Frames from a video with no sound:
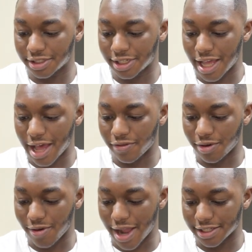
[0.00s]
Then they have
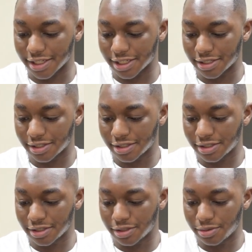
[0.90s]
Arachknight,
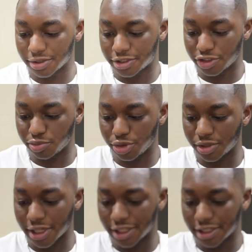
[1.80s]
which is
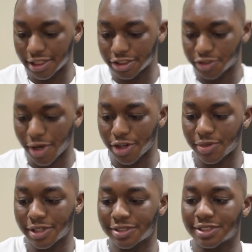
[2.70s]
Moon Knight and
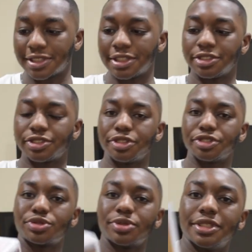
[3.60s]
Spider-Man. So
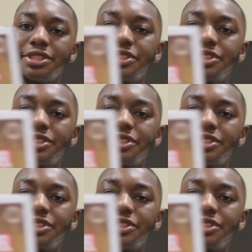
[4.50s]
there's three in